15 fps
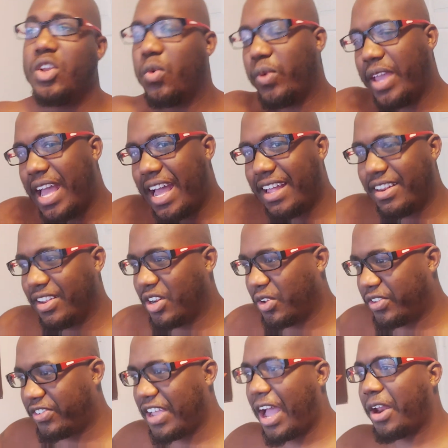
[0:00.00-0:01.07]
We had, you know,
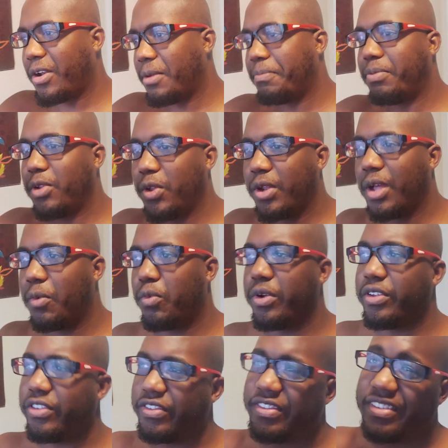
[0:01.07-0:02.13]
Saturn and Pluto,
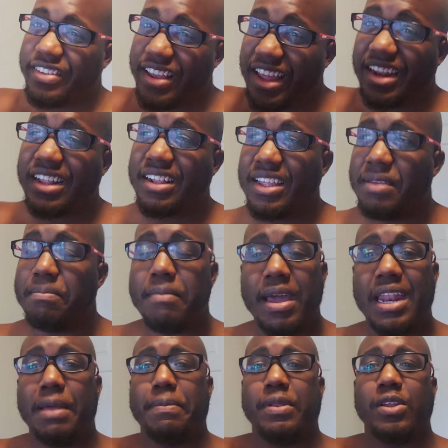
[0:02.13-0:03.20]
which technically met
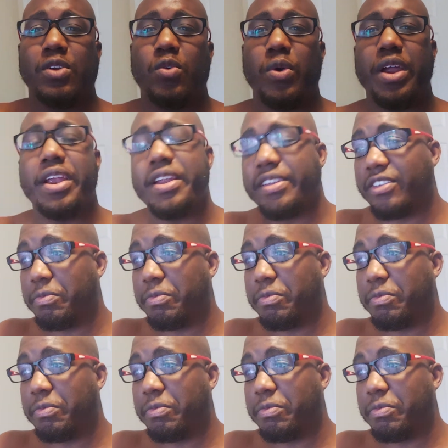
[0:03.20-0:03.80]
up in Aquarius,